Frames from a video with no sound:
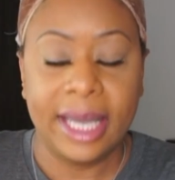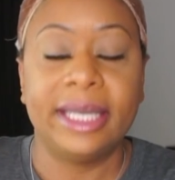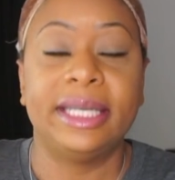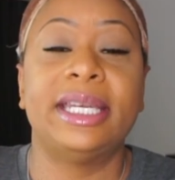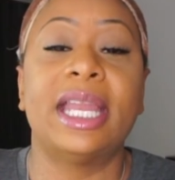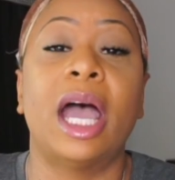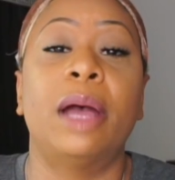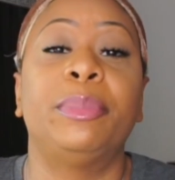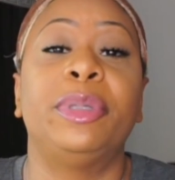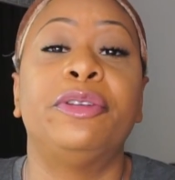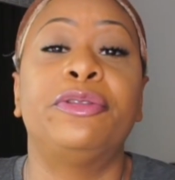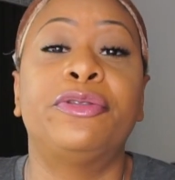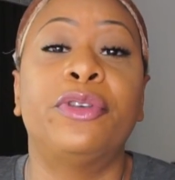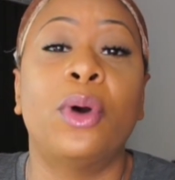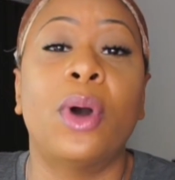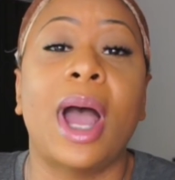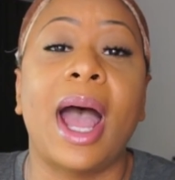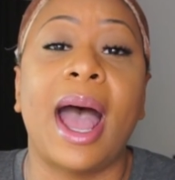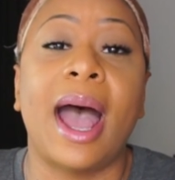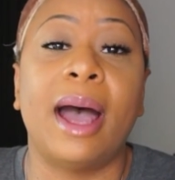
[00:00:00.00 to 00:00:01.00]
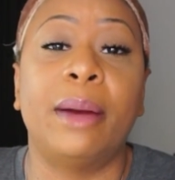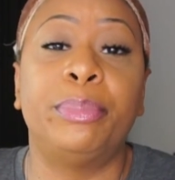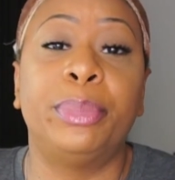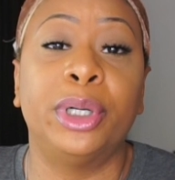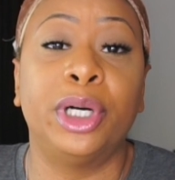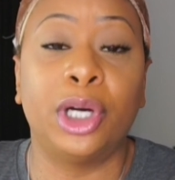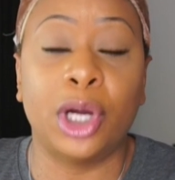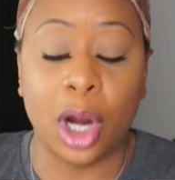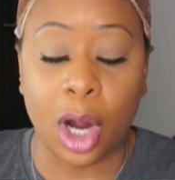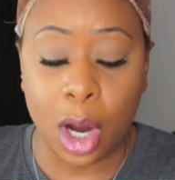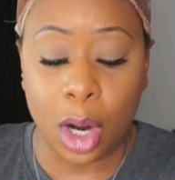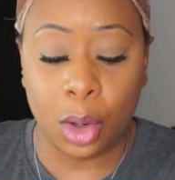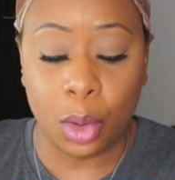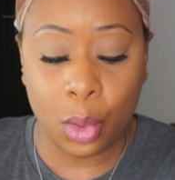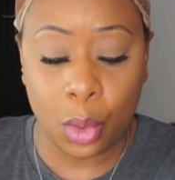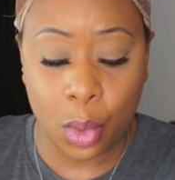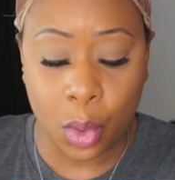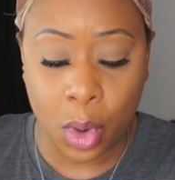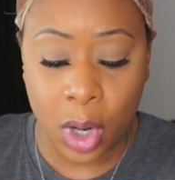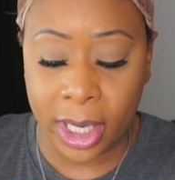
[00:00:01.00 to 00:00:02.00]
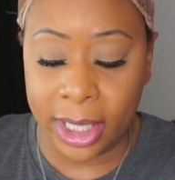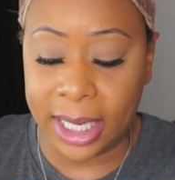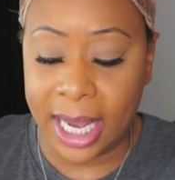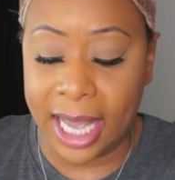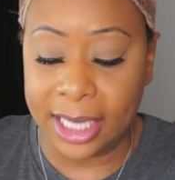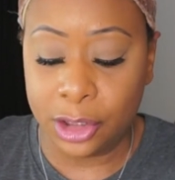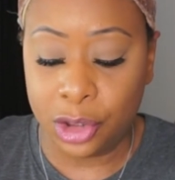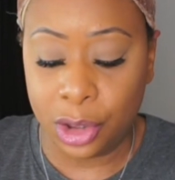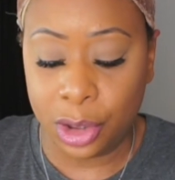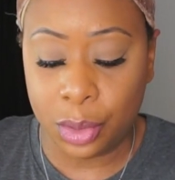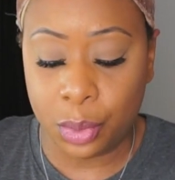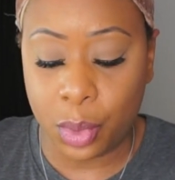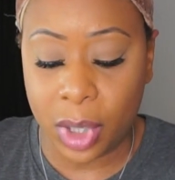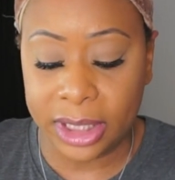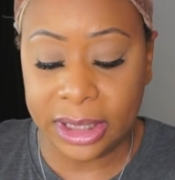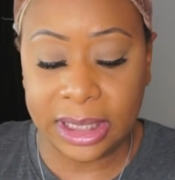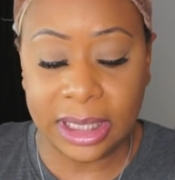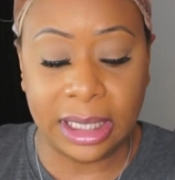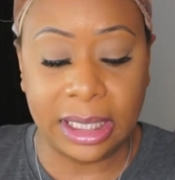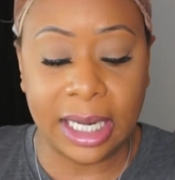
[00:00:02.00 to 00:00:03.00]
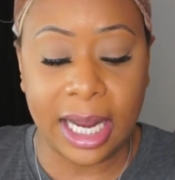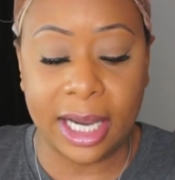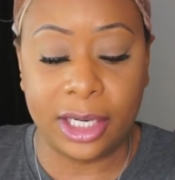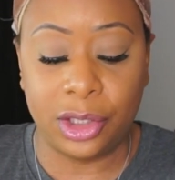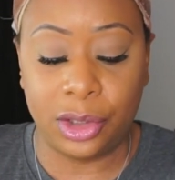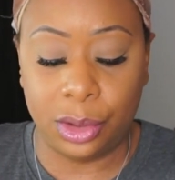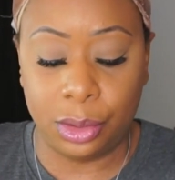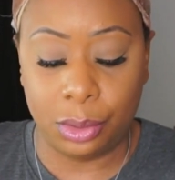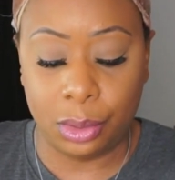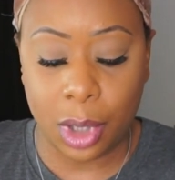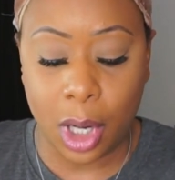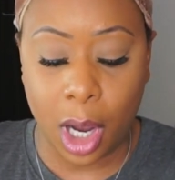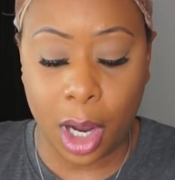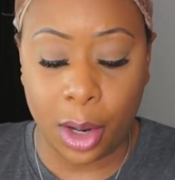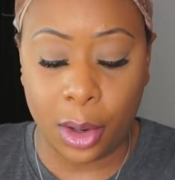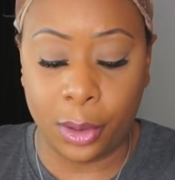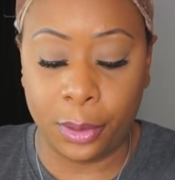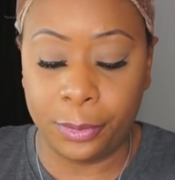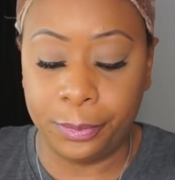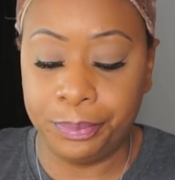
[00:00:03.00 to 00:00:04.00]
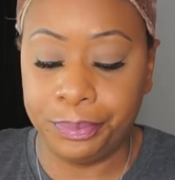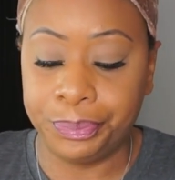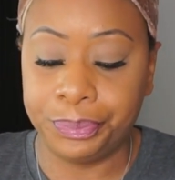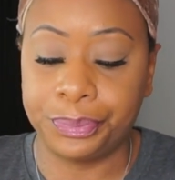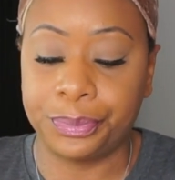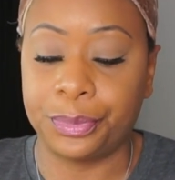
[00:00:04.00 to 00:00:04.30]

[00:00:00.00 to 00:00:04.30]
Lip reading: Now, before I put her on, I do want to let you know